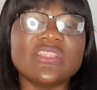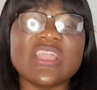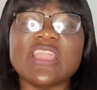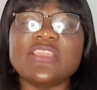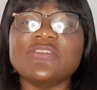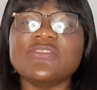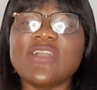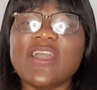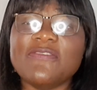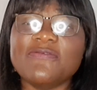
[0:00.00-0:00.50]

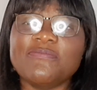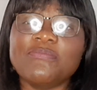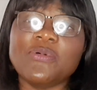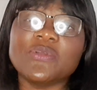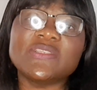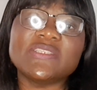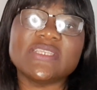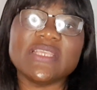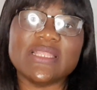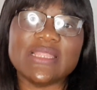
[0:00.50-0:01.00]
that you have
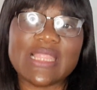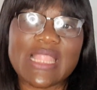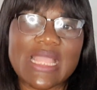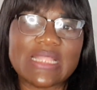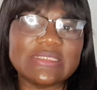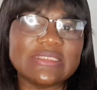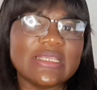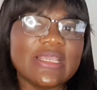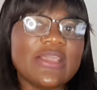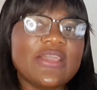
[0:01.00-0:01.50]
bought a
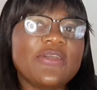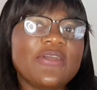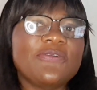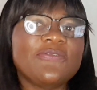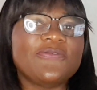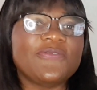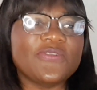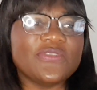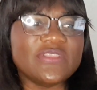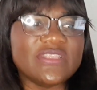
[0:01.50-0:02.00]
land
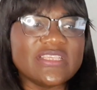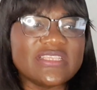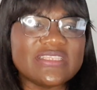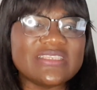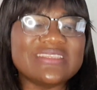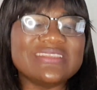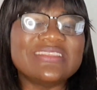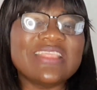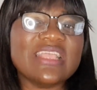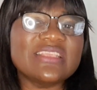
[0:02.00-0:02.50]
for
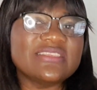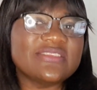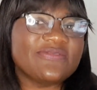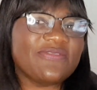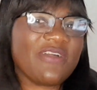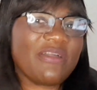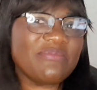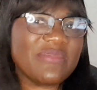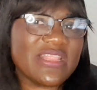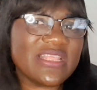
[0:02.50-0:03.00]
this. That's
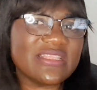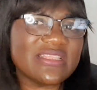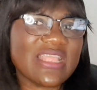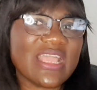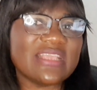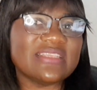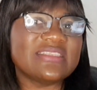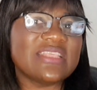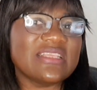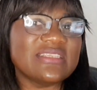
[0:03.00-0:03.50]
family
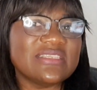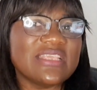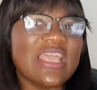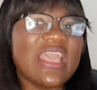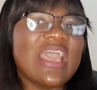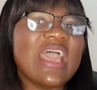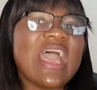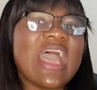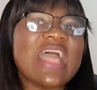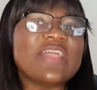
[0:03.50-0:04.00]
ties. That's,
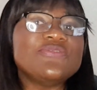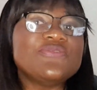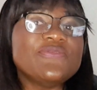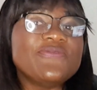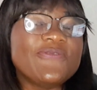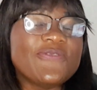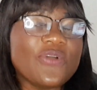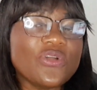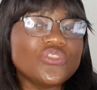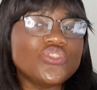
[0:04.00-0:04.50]
and
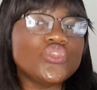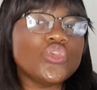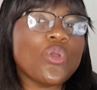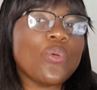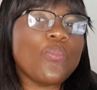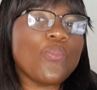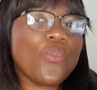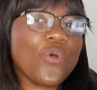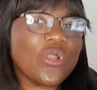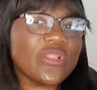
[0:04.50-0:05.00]
you've got your
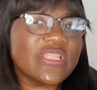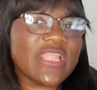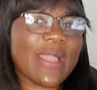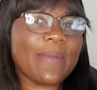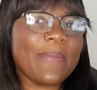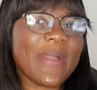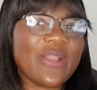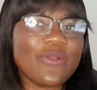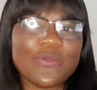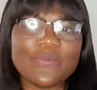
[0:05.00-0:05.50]
mother
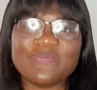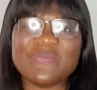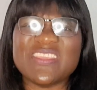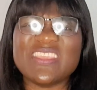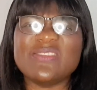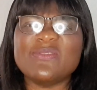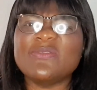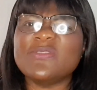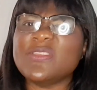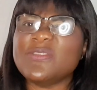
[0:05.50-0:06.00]
back up.
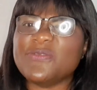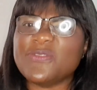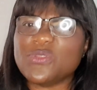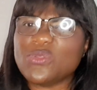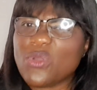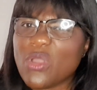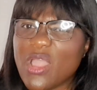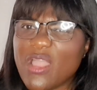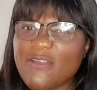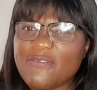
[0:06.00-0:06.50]
Even if you
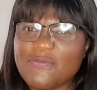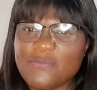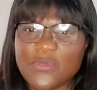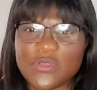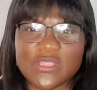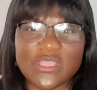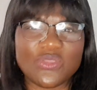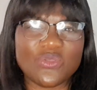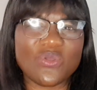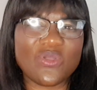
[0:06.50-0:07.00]
don't have
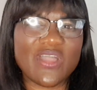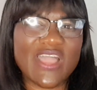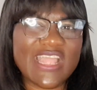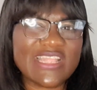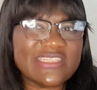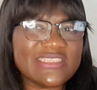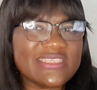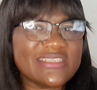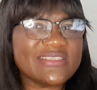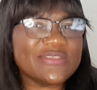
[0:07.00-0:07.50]
mother, your
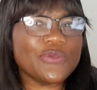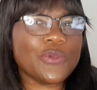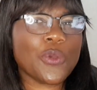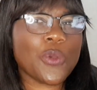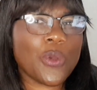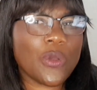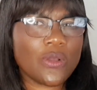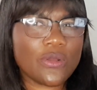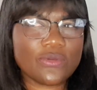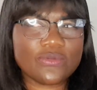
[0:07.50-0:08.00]
aunties, your
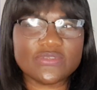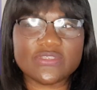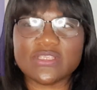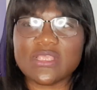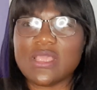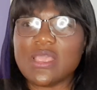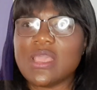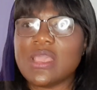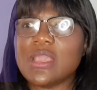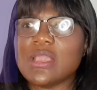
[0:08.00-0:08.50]
uncles
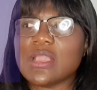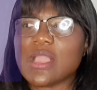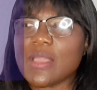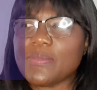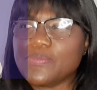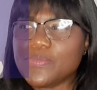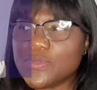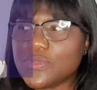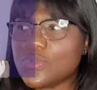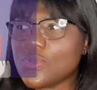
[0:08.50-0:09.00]

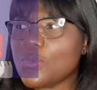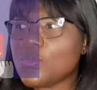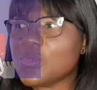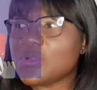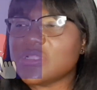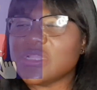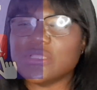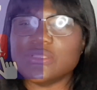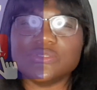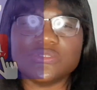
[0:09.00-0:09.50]
can be your
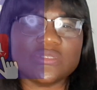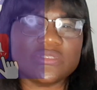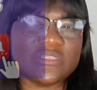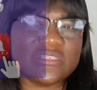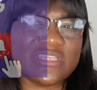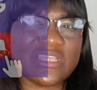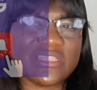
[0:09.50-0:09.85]
mother. They just